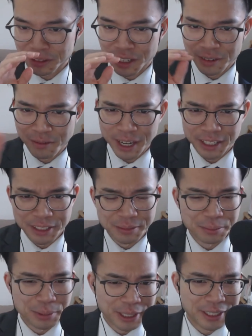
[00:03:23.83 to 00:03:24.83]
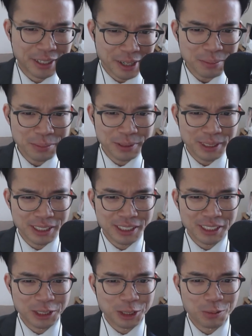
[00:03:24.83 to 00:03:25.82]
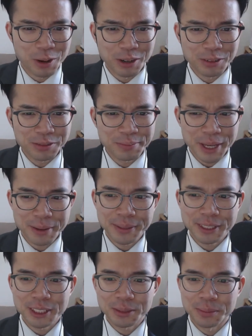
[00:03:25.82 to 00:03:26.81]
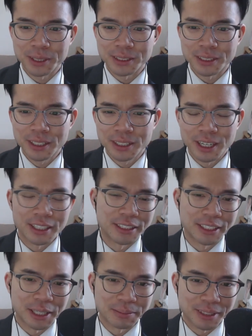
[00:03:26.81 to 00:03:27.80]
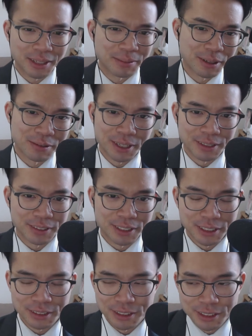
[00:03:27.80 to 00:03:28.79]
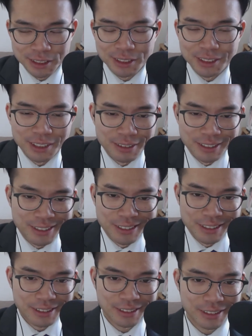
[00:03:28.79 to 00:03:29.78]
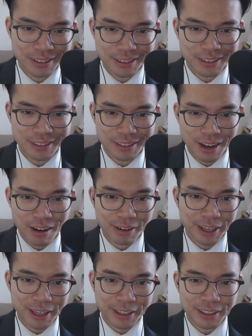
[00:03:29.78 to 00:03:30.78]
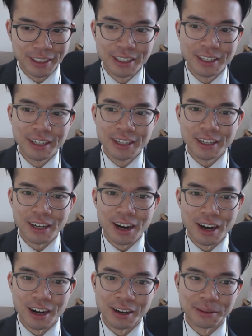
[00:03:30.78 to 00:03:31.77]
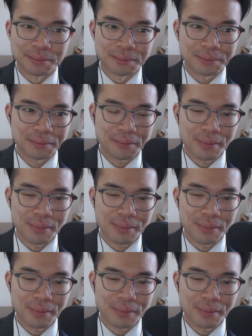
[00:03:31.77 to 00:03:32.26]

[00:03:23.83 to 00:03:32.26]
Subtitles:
they didn't break it up into 12 payments, but at the same time, like whatever, that's I'll just okay. Um,